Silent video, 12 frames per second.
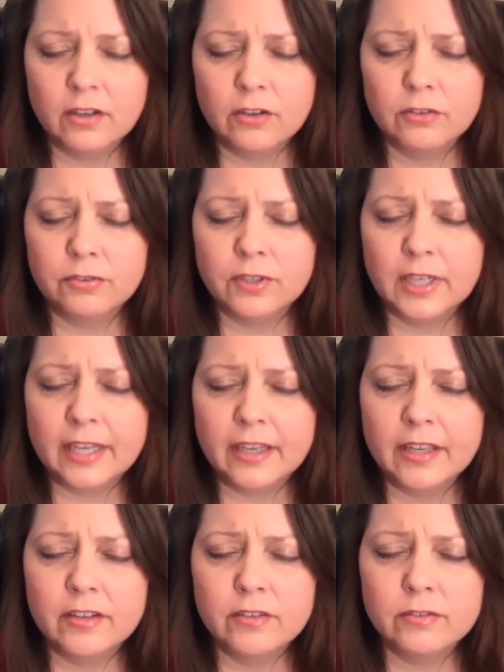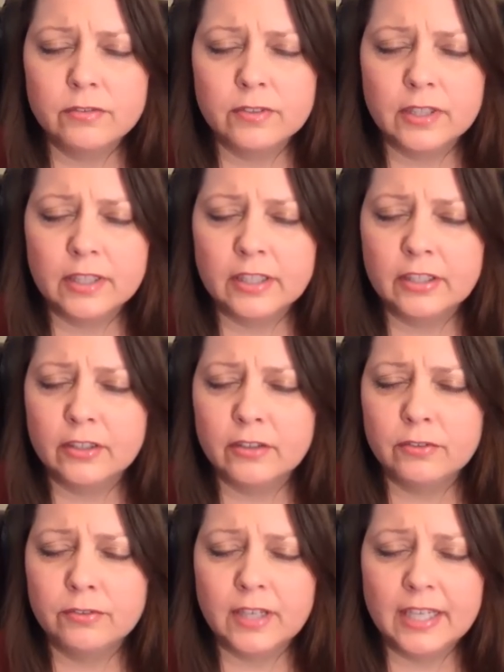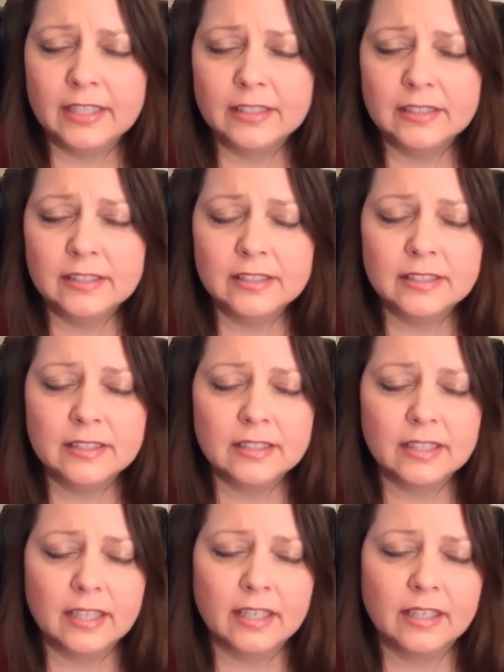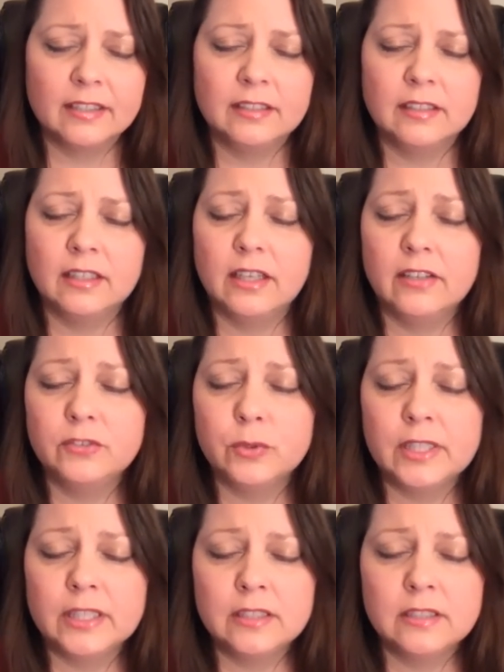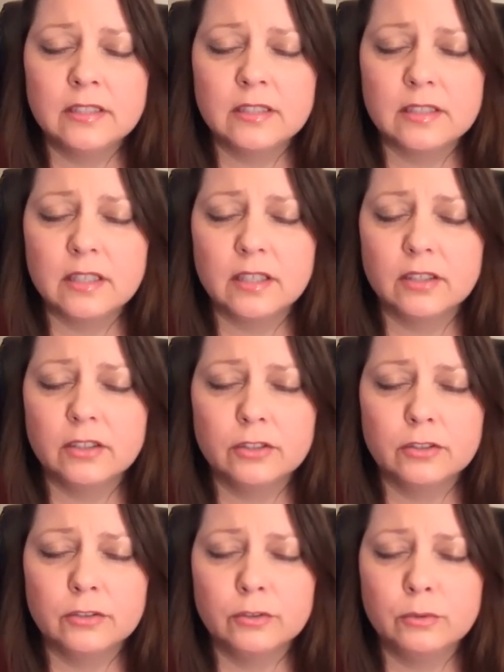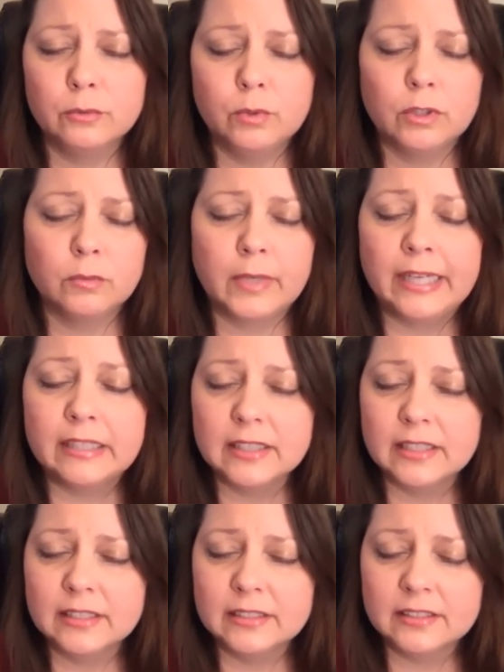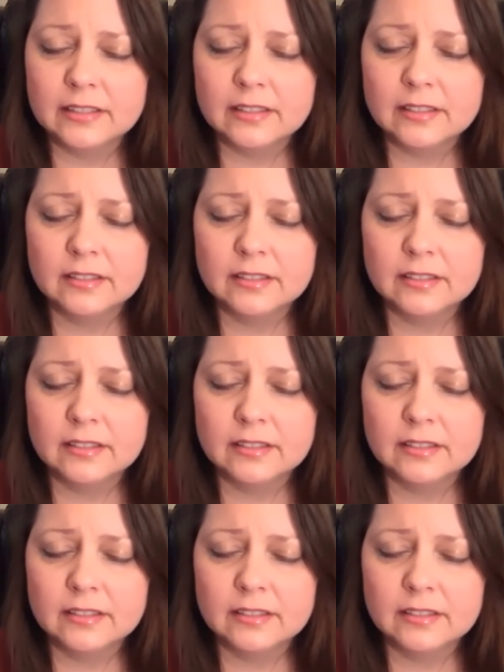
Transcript: Forgive your friends and loved ones who were reckless.